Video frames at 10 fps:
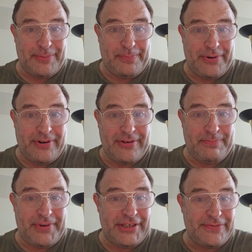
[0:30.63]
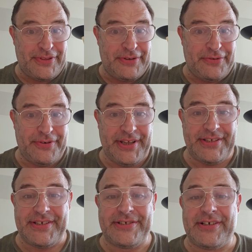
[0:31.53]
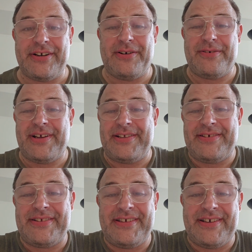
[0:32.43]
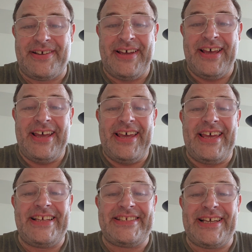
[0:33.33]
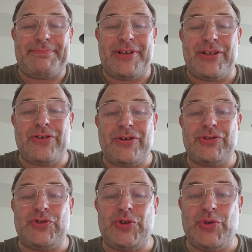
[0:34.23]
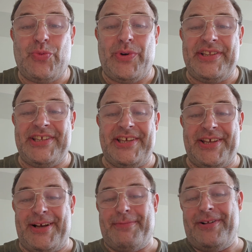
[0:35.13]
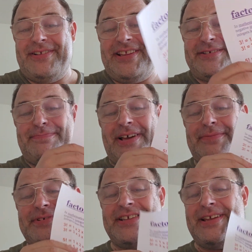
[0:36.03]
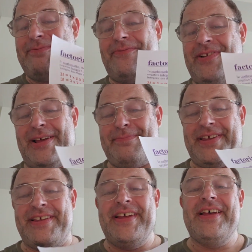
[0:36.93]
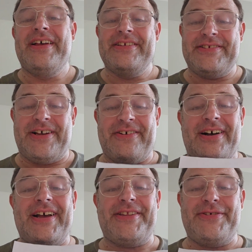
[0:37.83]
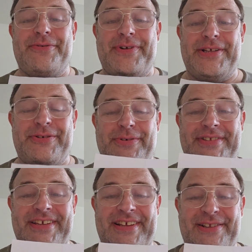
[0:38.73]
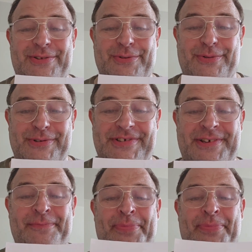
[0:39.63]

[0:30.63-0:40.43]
park bench with trees. That's a great idea, except it got too windy. I'm holding this paper, it kept flapping, so I had to redo it indoors,